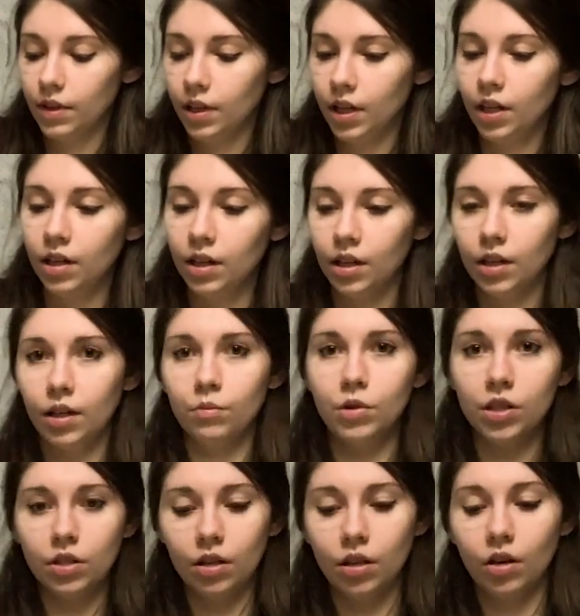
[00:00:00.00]
And I'm
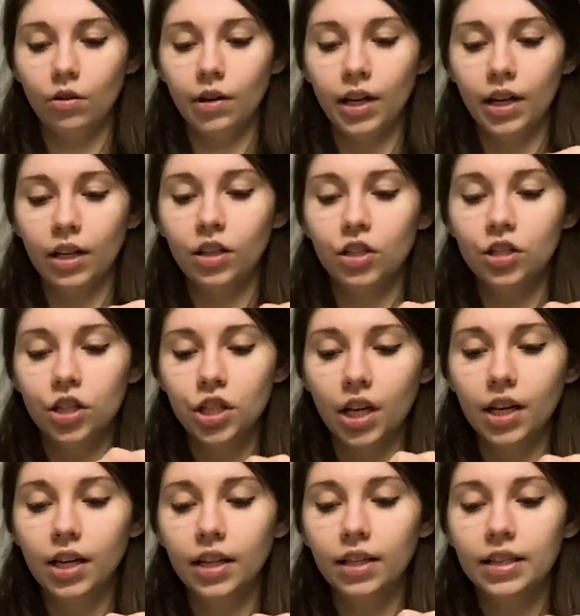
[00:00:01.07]
just going to go ahead and
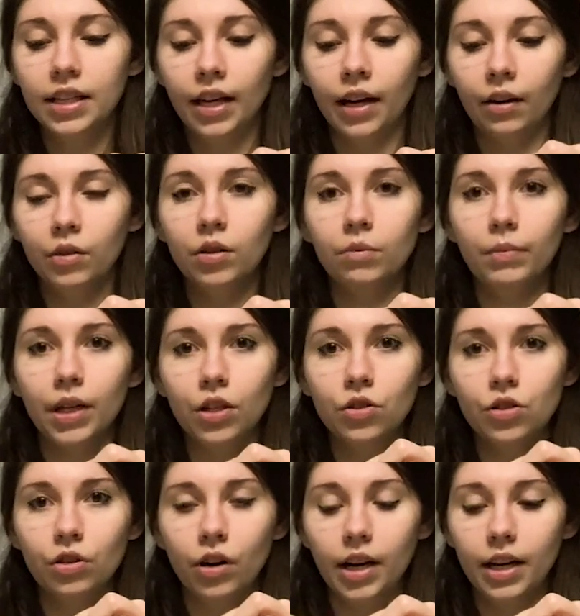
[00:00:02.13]
shake it down to make
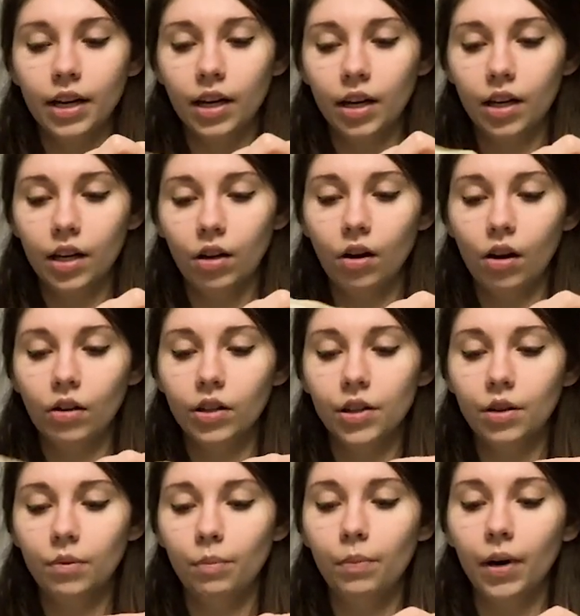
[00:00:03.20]
sure I get it all in
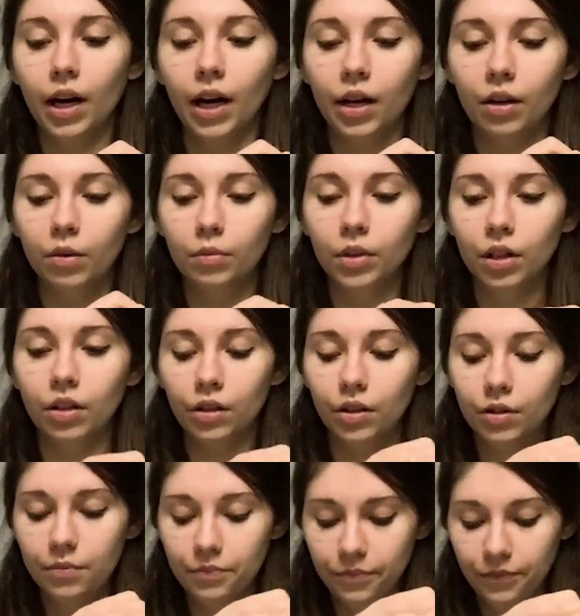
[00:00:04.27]
the bottom
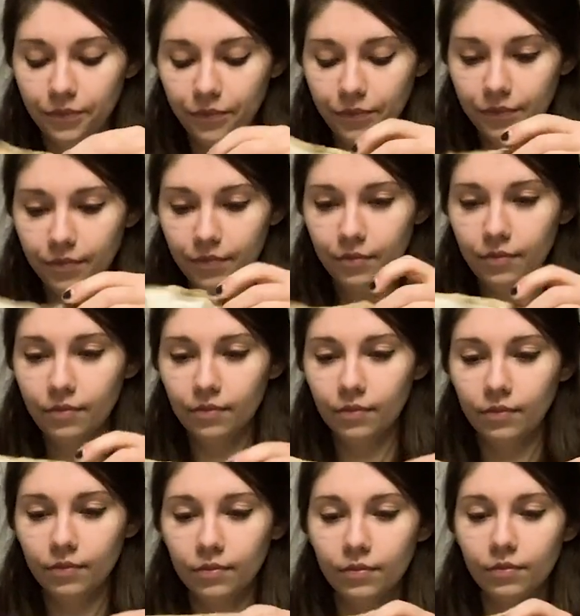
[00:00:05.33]
here.
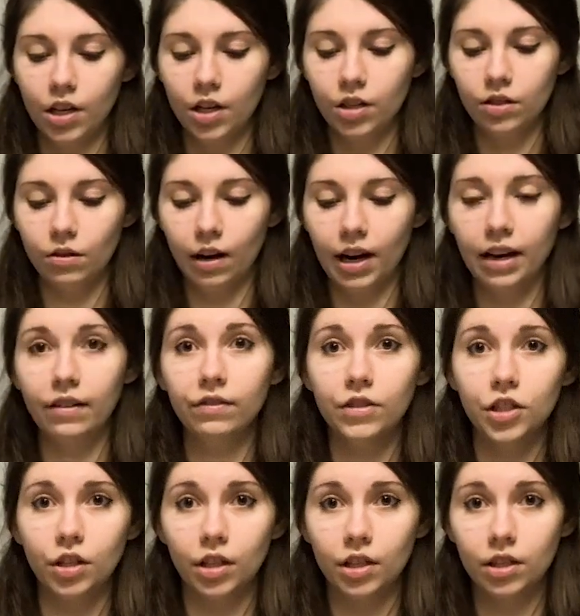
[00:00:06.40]
So I've
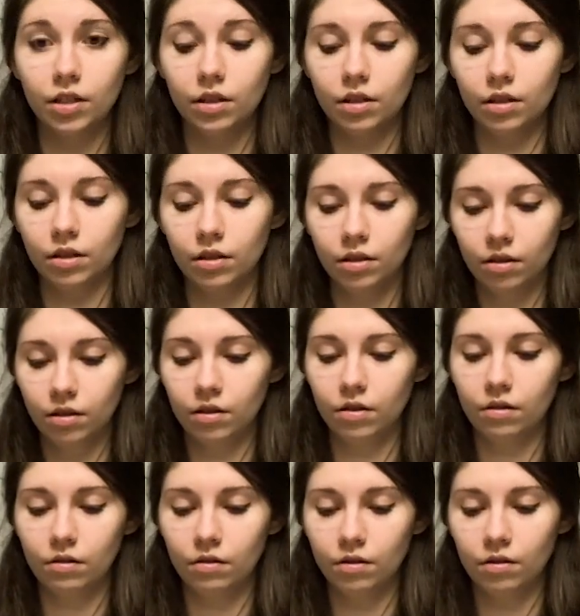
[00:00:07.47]
just
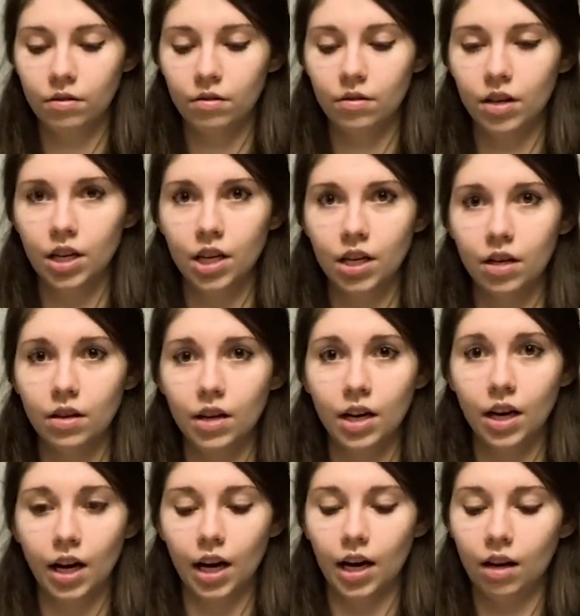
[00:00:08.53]

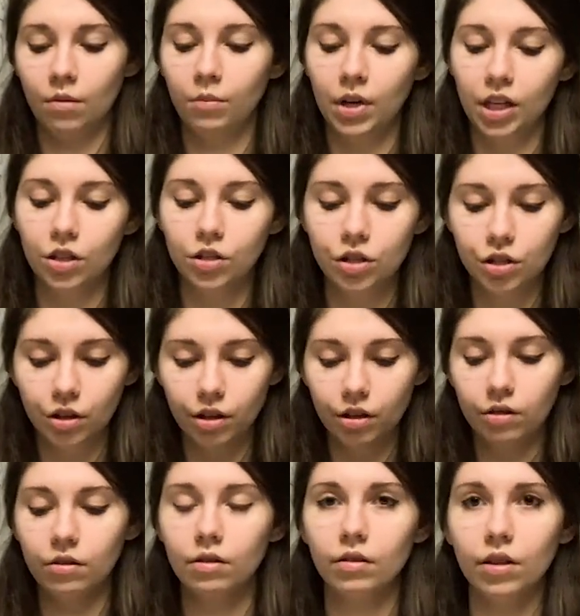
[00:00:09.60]
kind of made sure
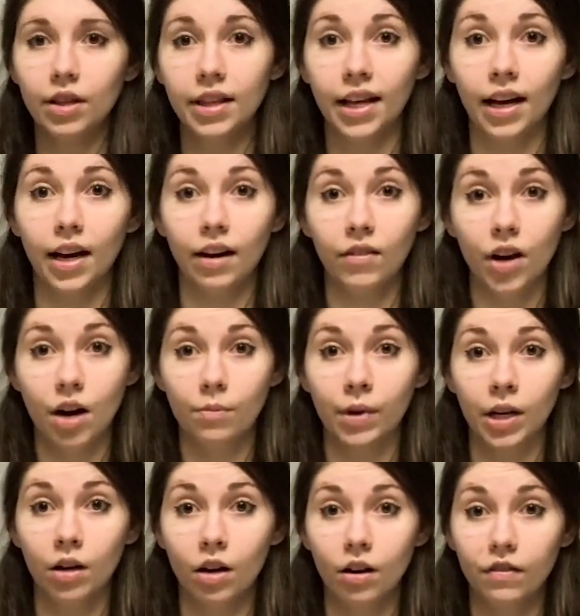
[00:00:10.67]
that I've got my
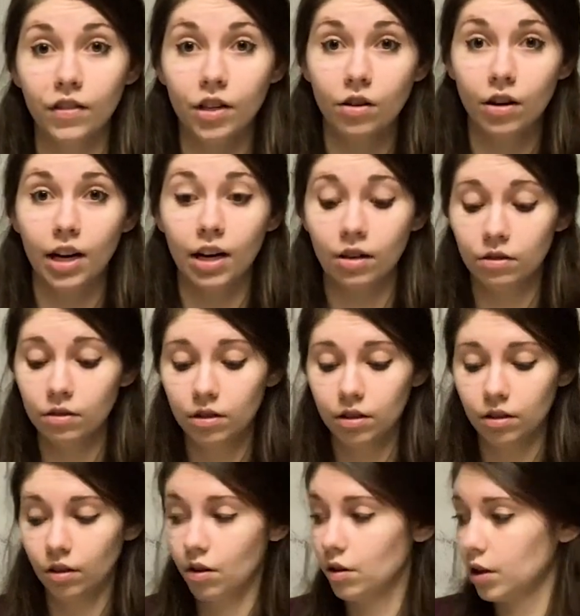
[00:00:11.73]
coffee
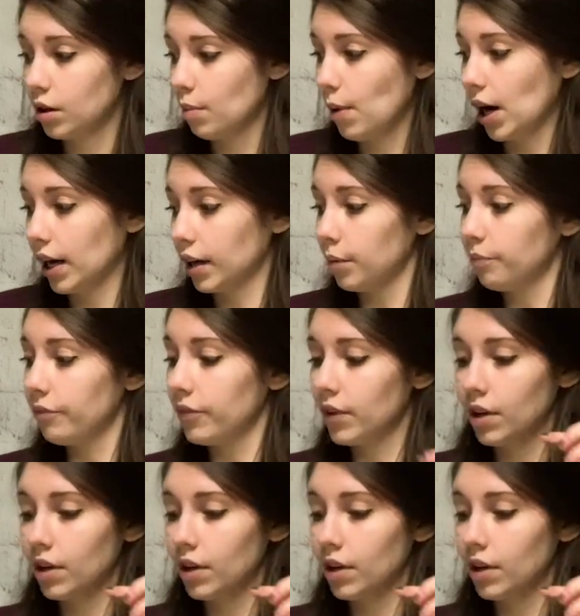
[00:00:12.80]
grounds low to the bottom,